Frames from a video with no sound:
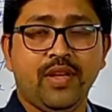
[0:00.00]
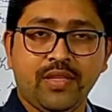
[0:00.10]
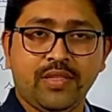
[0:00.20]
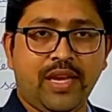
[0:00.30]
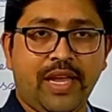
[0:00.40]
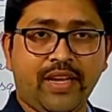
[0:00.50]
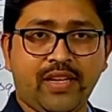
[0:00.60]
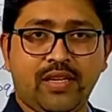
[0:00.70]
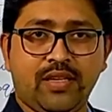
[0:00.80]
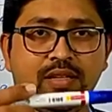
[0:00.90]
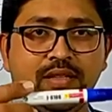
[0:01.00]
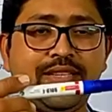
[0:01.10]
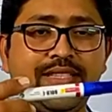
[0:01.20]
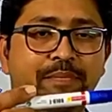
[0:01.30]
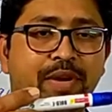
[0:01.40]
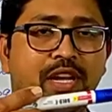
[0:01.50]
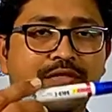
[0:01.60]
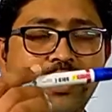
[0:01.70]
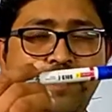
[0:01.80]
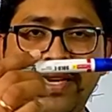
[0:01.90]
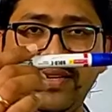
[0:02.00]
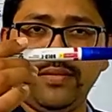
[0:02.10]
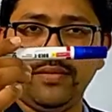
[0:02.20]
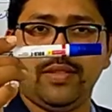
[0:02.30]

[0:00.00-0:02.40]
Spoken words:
So like the example of this pen,